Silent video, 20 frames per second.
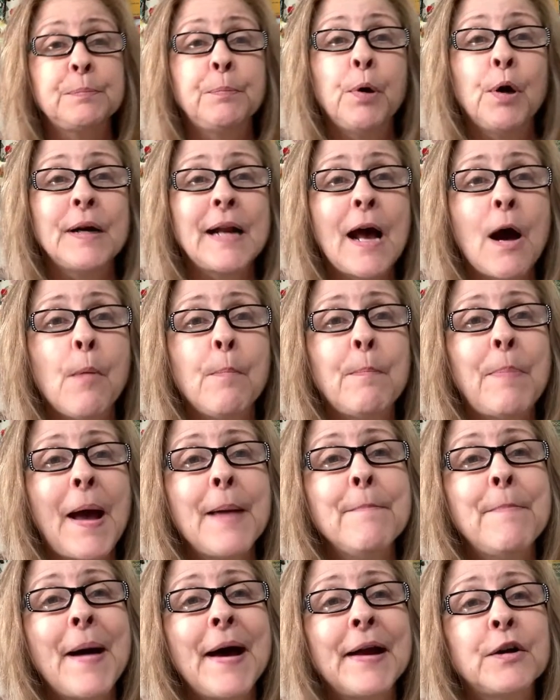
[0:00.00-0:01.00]
put out by
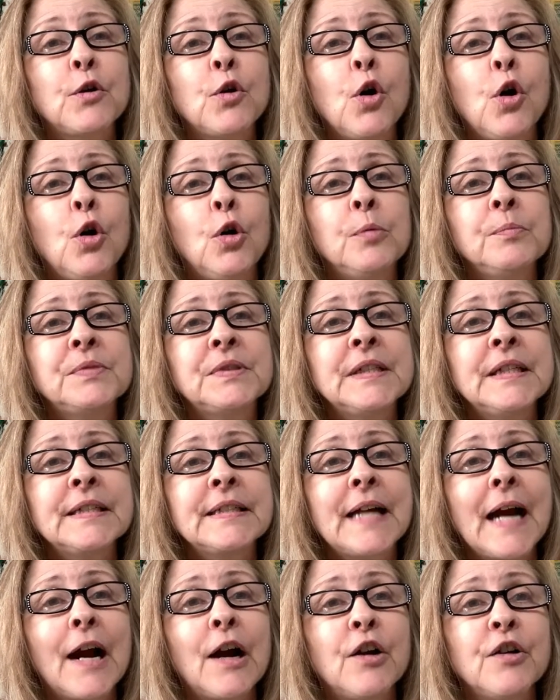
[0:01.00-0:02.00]
Better Homes
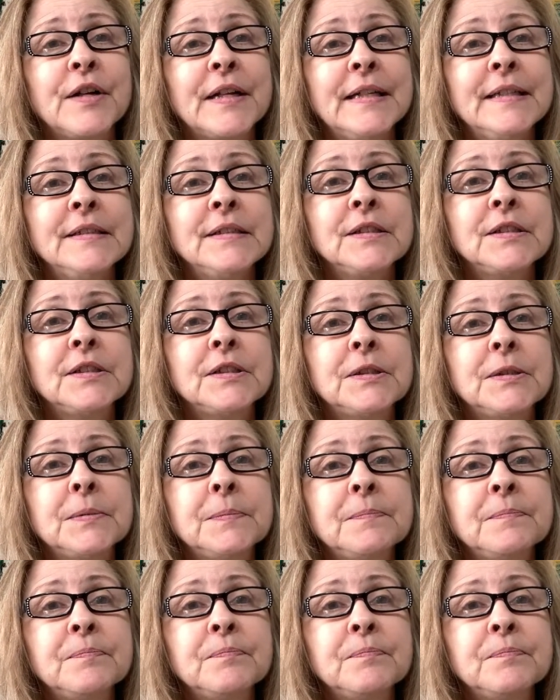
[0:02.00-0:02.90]
and Gardens.